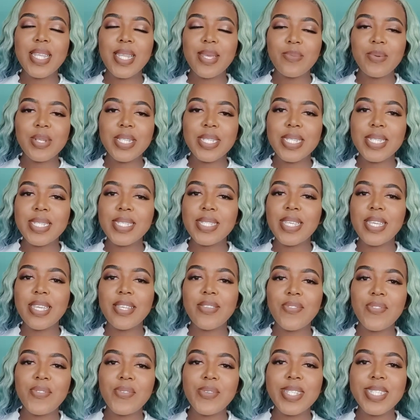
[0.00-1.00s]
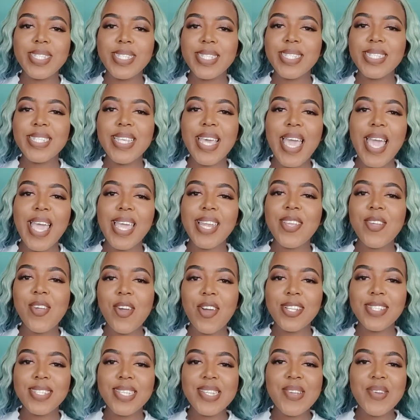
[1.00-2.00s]
celebrities, influencers and
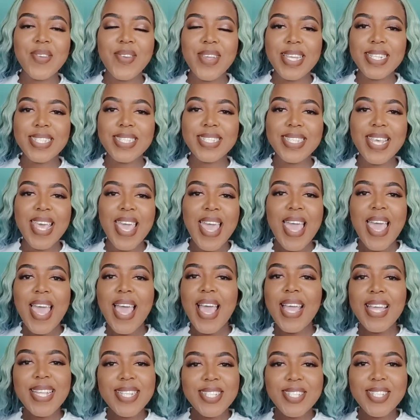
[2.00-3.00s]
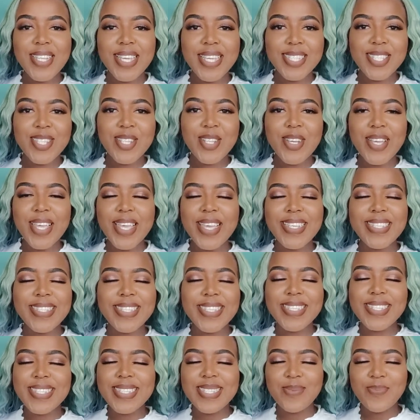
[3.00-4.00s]
content creators. And today's look is
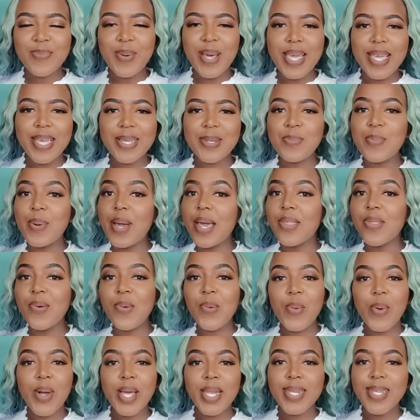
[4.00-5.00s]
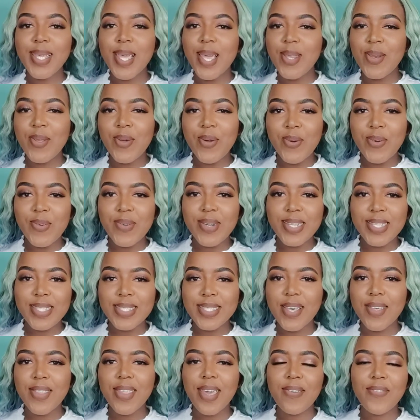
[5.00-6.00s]
inspired by the one and only
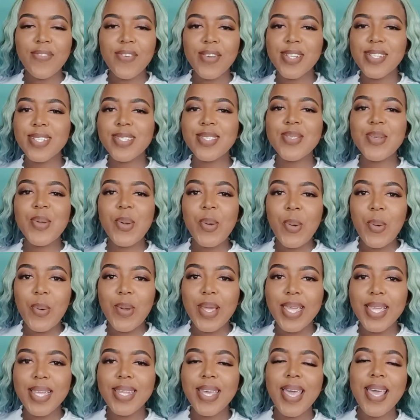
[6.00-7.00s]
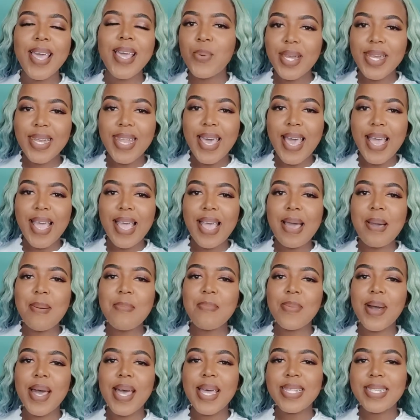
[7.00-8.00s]
South Africa's queen, Bonang
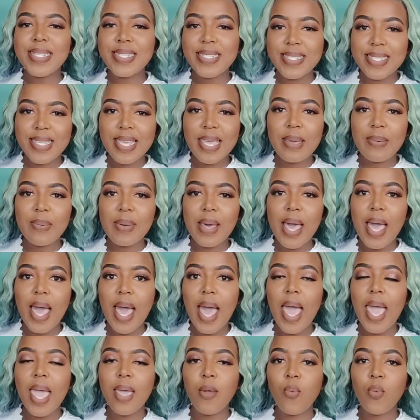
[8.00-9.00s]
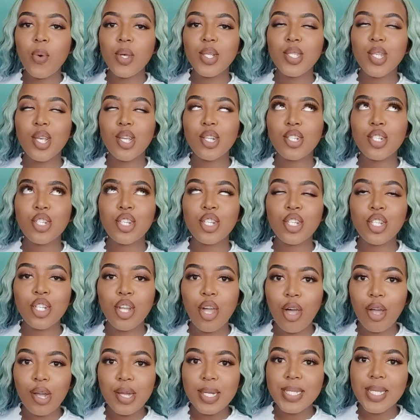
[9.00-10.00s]
Matheba. I was
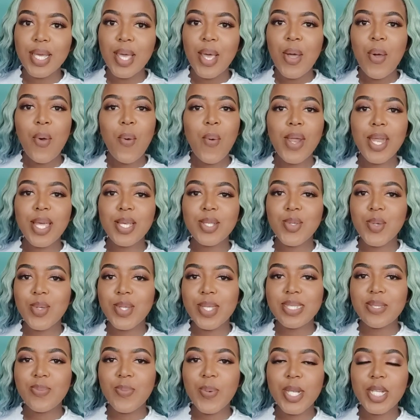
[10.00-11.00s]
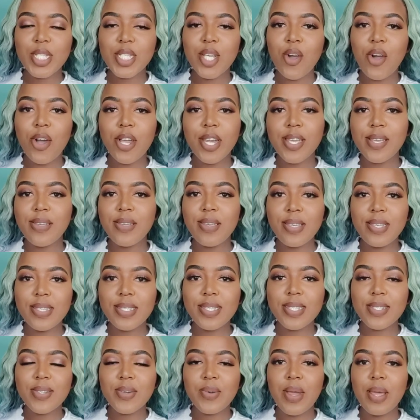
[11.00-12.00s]
shocked when I saw this picture on her
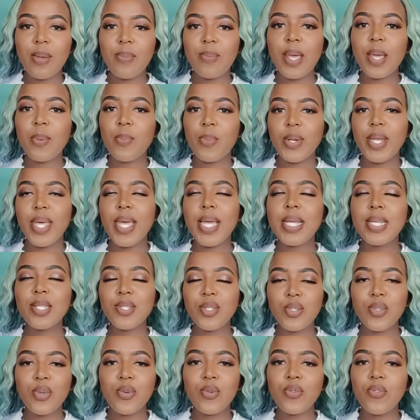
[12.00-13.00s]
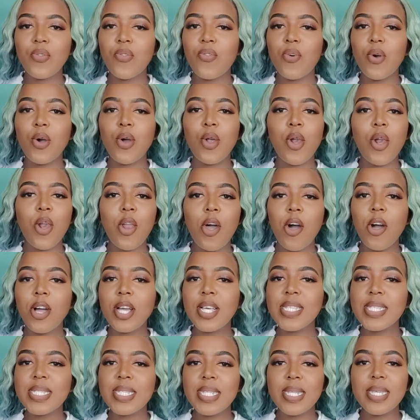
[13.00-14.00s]
Instagram. Like, Bonang is known for her
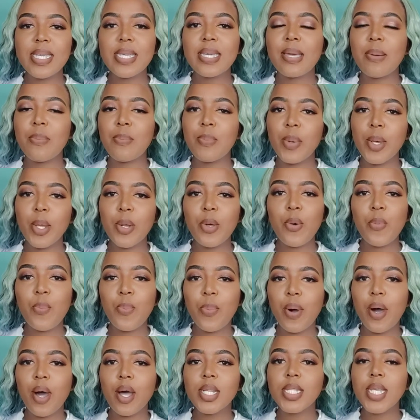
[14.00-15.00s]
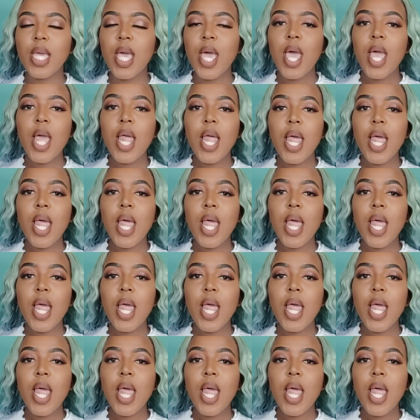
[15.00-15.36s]
long, sleek, middle part